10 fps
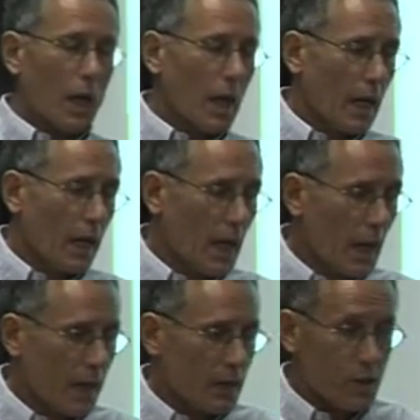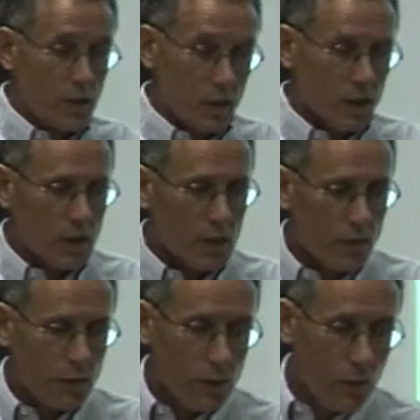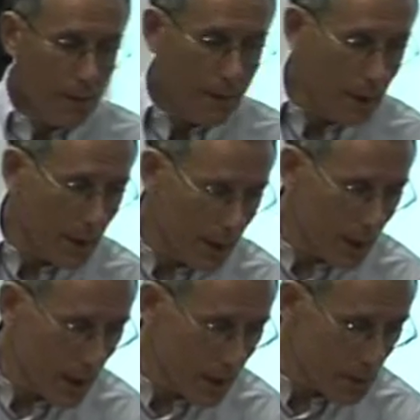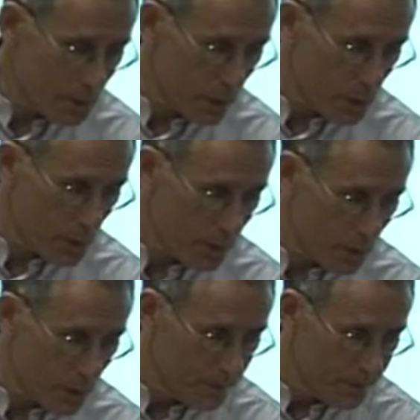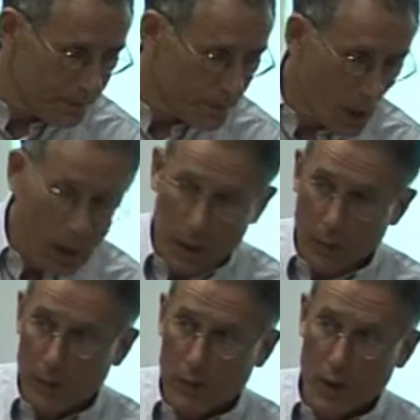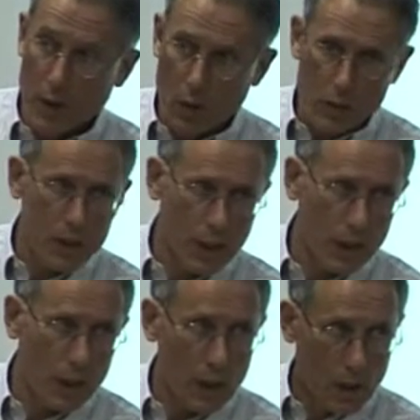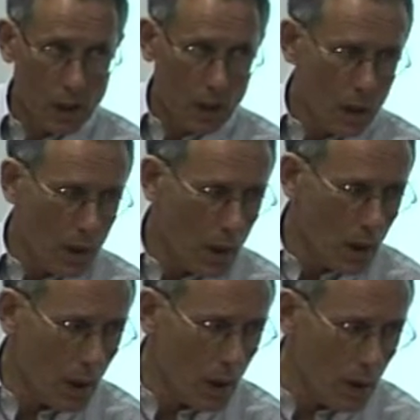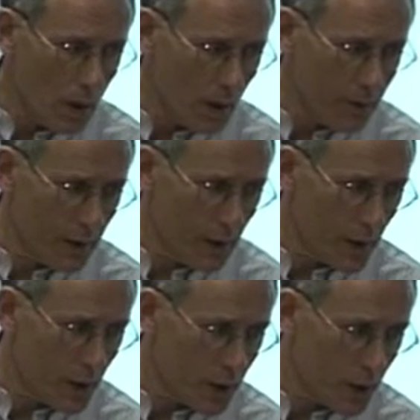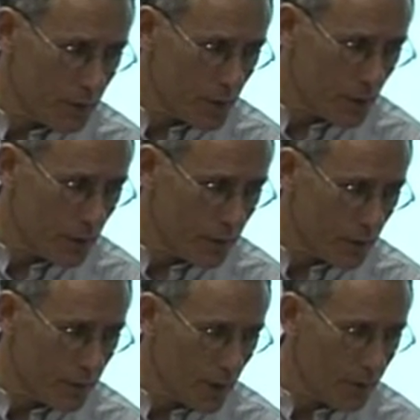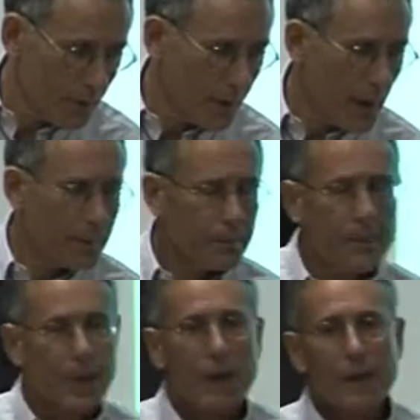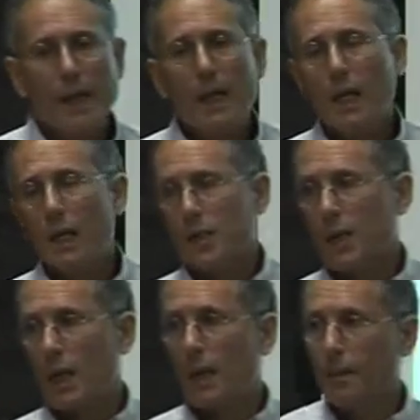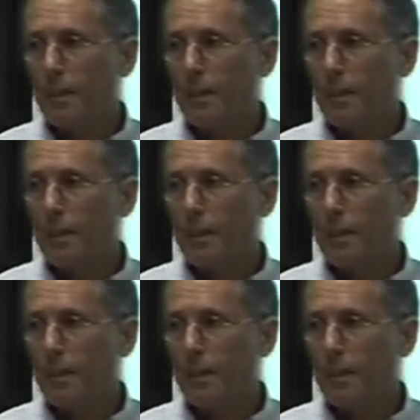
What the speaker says: and as successful as possible. And it'd be very good to hear of any initiatives that have happened there. And then lastly,